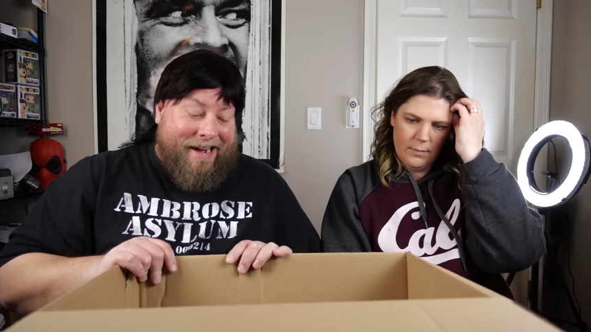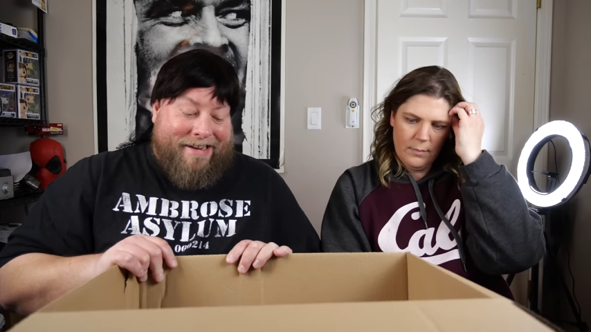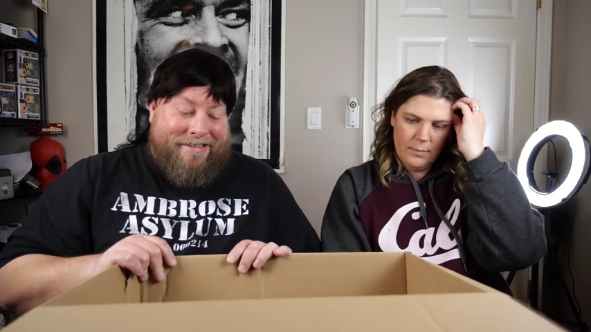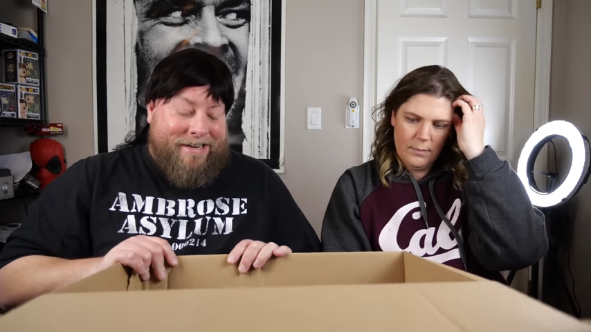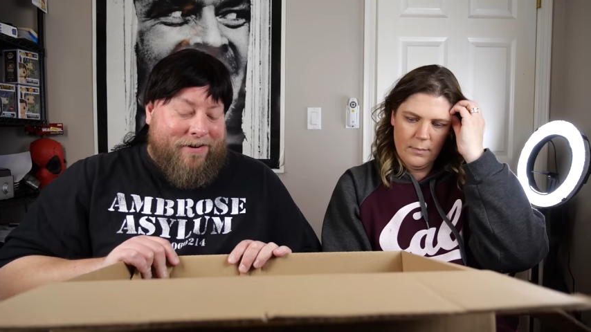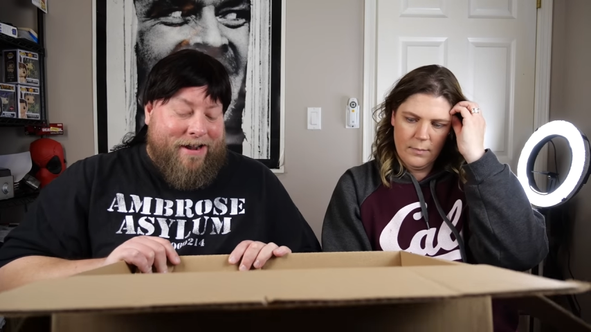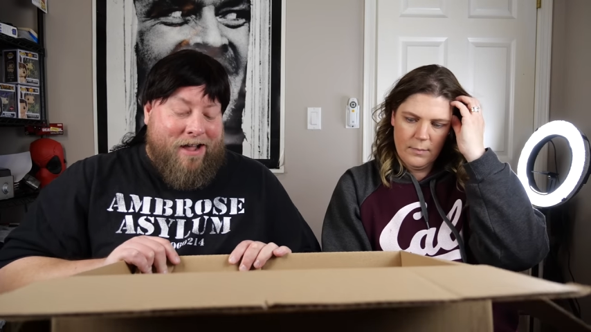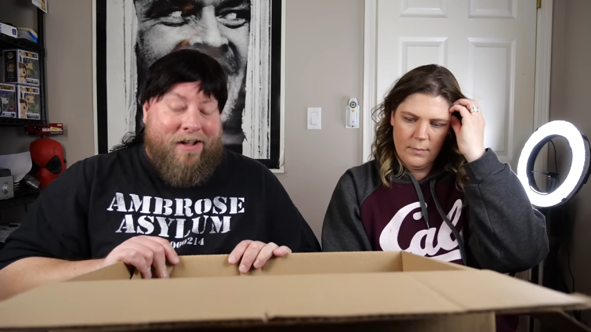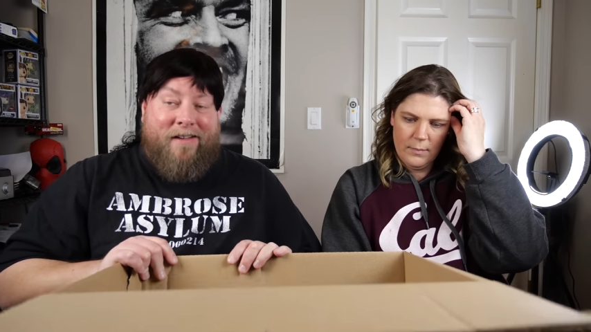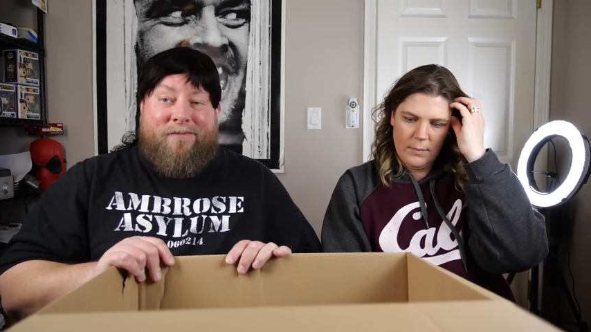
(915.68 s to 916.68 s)
Speaker 1: I can see right
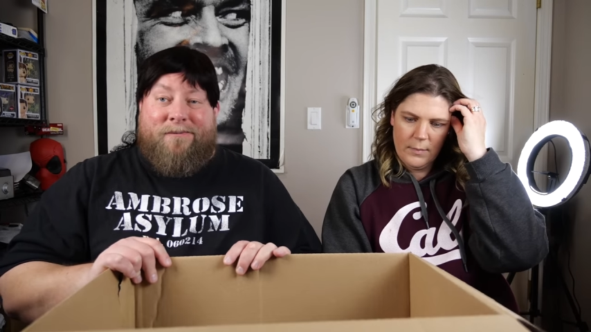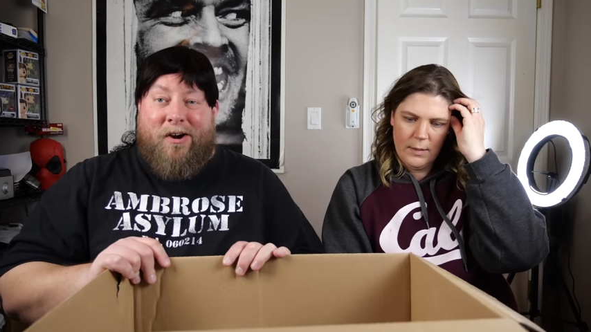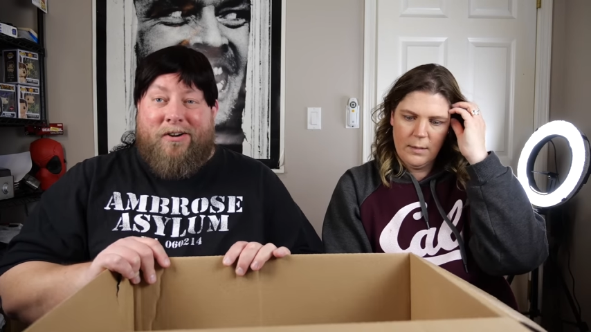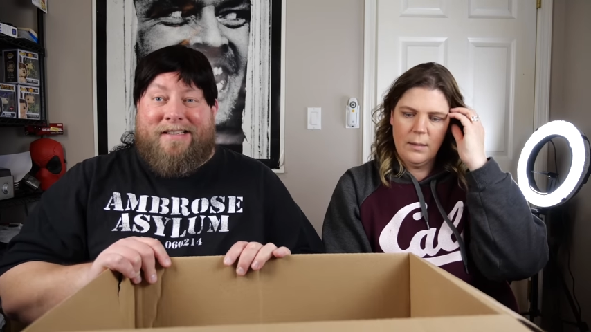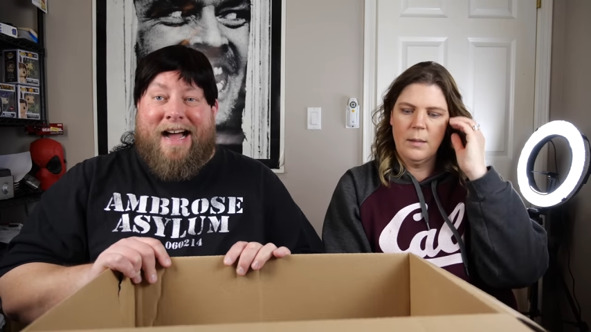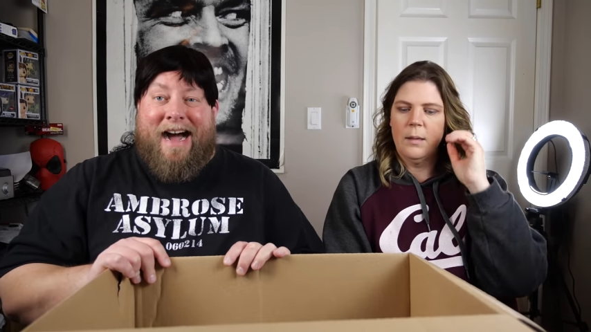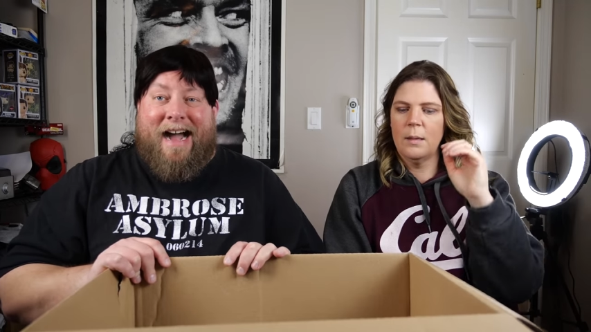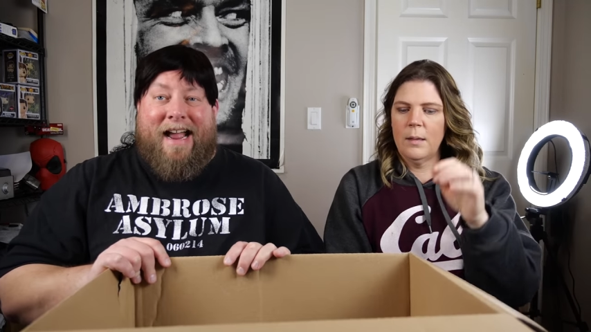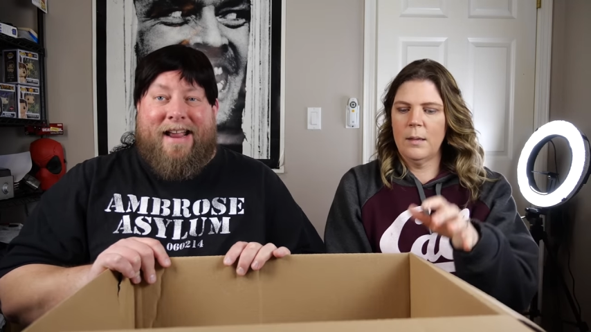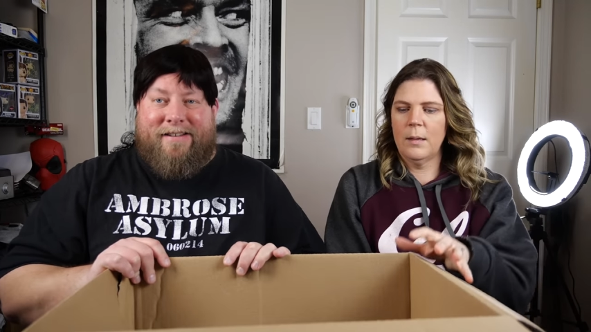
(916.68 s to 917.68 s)
now, a first
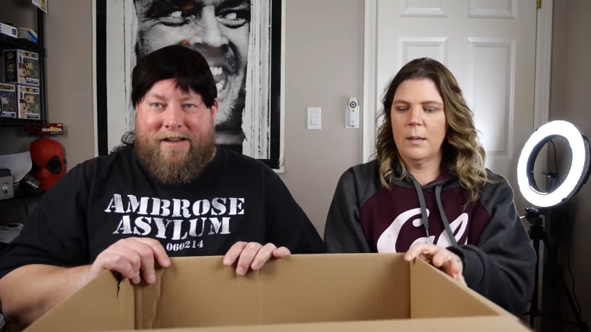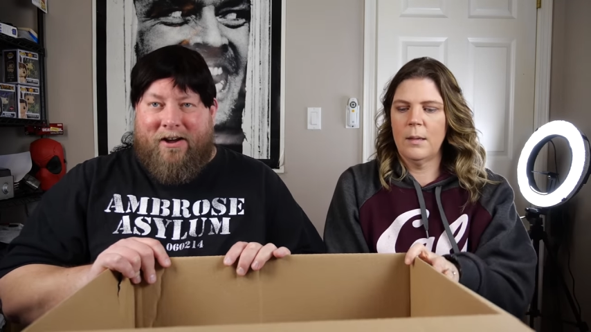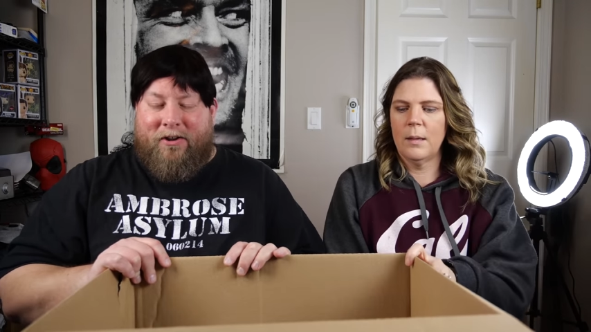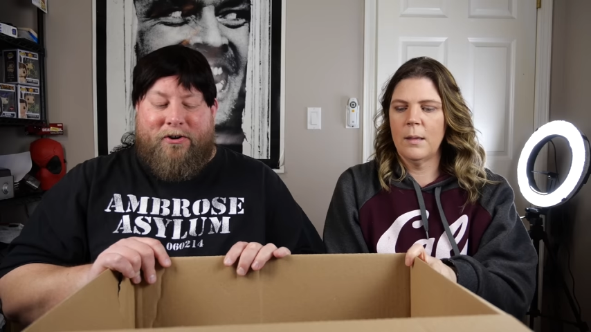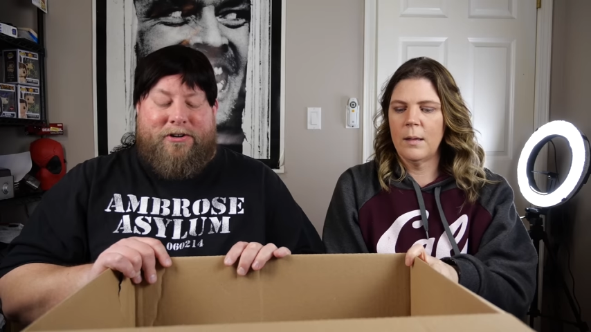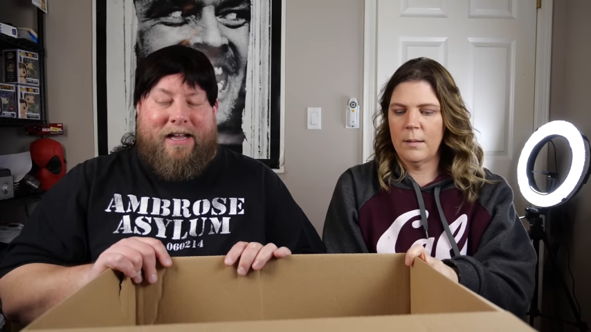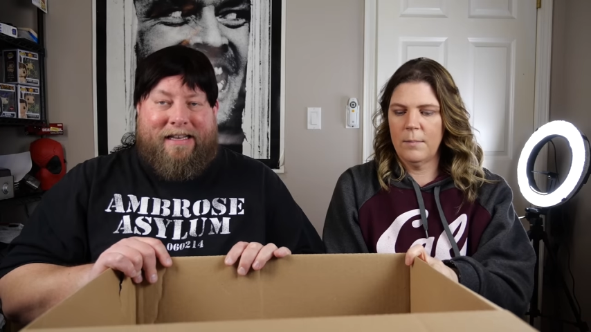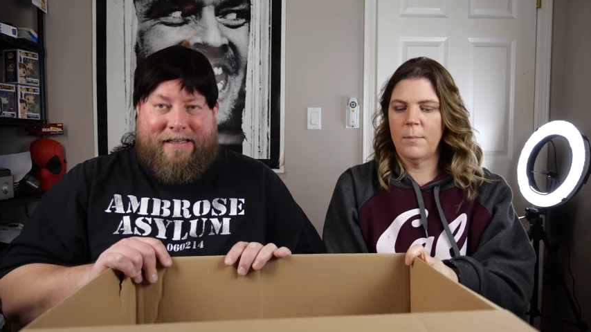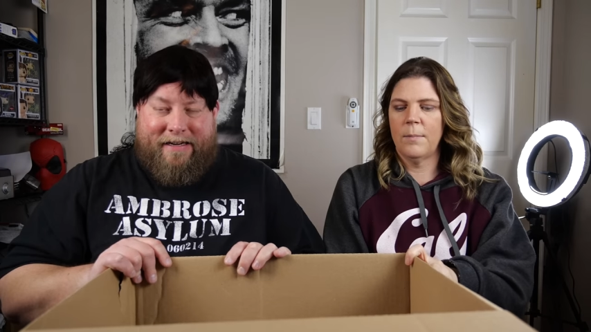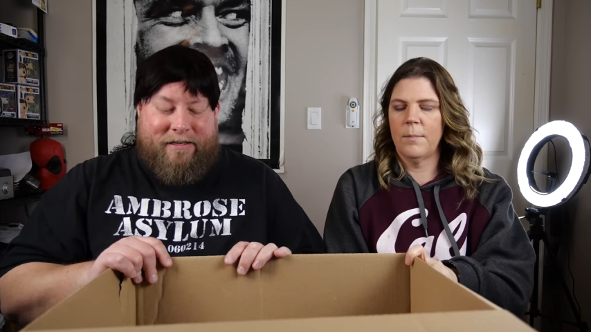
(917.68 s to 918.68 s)
high dollar
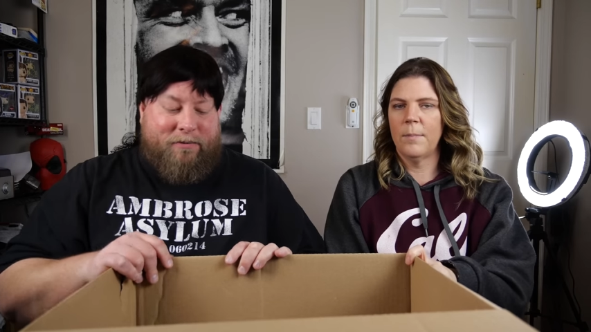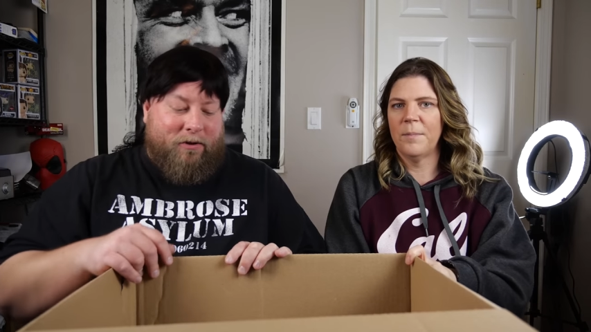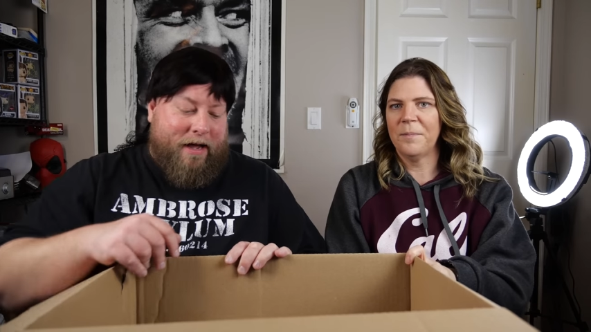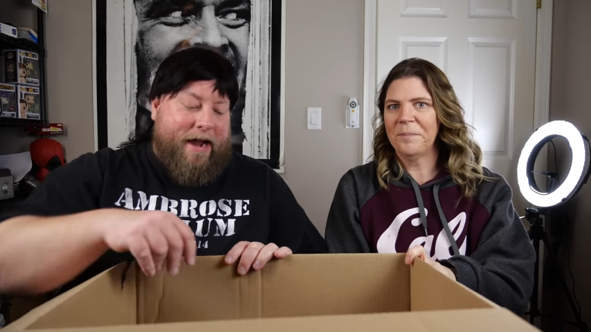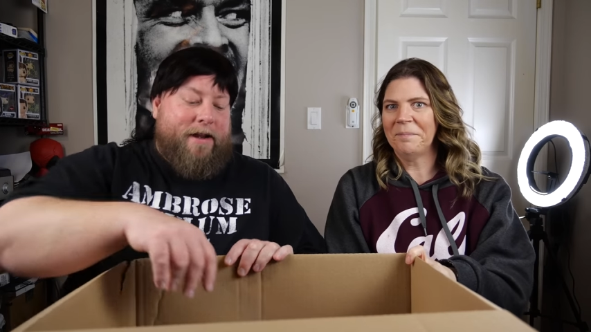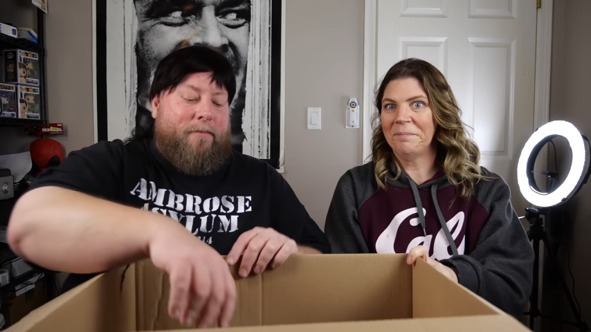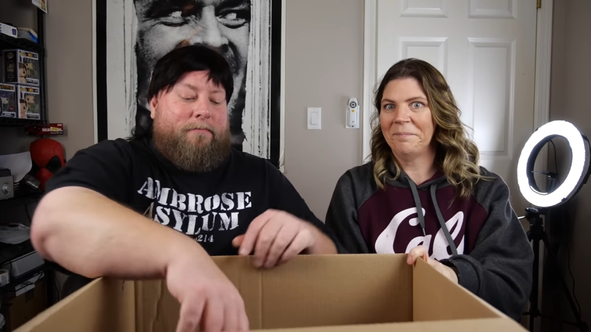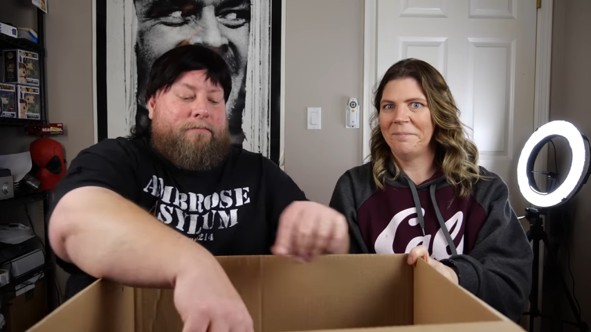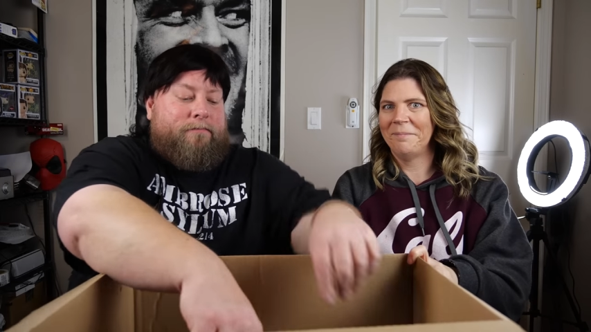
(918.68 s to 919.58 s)
collectible item